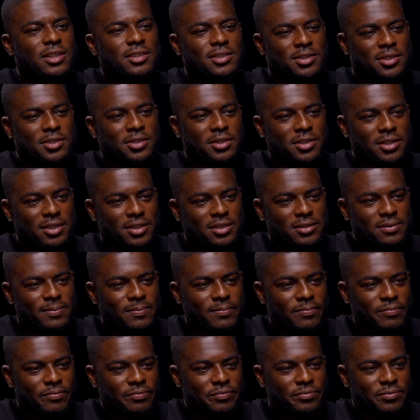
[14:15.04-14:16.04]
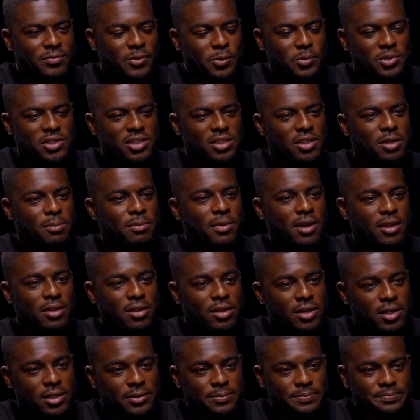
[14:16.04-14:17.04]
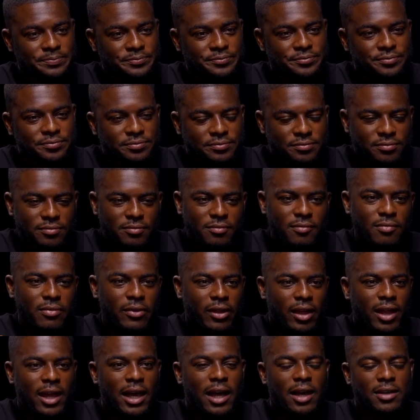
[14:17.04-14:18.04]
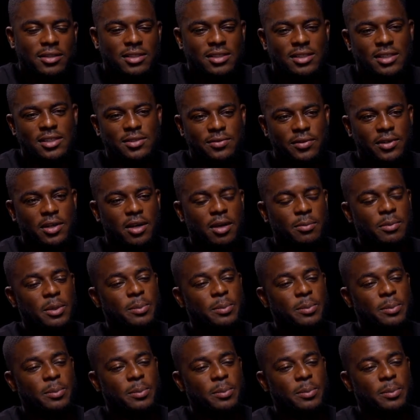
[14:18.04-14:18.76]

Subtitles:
to cook? Was it your mother? How did this thing come